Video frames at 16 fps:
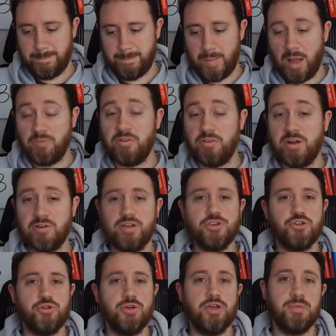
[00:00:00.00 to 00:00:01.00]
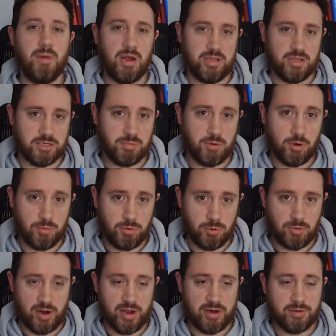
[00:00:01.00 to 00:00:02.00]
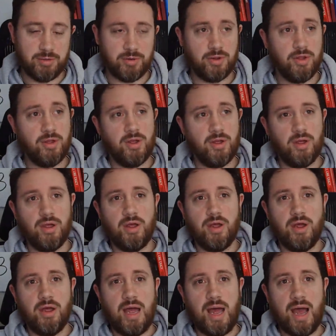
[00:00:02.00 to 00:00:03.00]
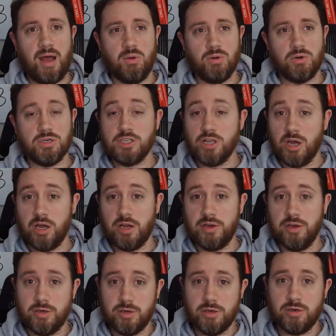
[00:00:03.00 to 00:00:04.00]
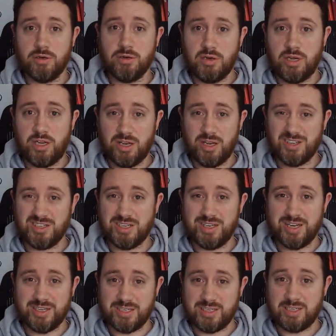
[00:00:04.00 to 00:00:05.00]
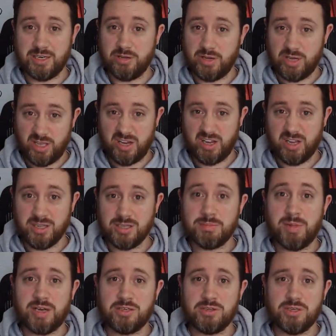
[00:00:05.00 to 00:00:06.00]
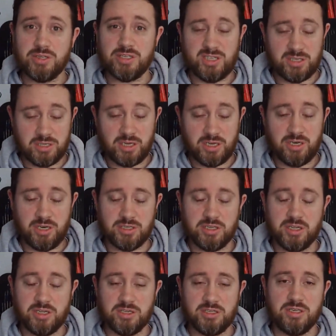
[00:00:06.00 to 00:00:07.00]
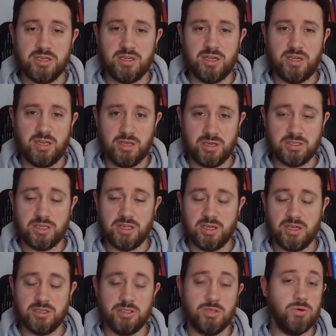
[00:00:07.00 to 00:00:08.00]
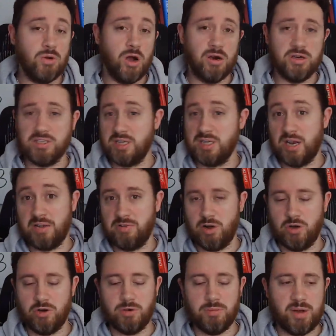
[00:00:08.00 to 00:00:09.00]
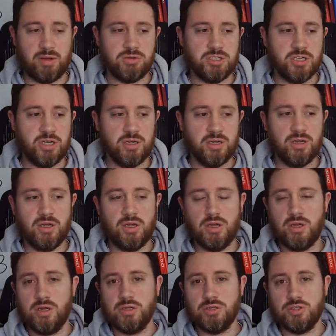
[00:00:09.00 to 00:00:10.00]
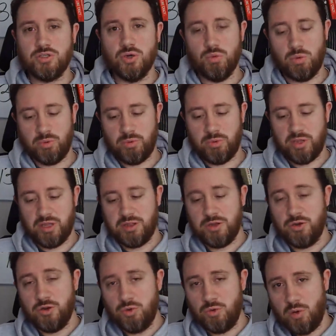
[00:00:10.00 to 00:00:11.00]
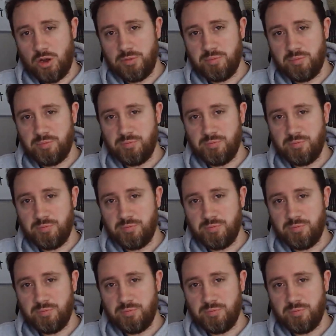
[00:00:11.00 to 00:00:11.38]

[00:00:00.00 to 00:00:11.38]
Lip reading: very intrigued by this purple brand. Our son, he doesn't necessarily like his mattress. He does think it's too hard. He's not even 100 pounds yet. So when we get the new one,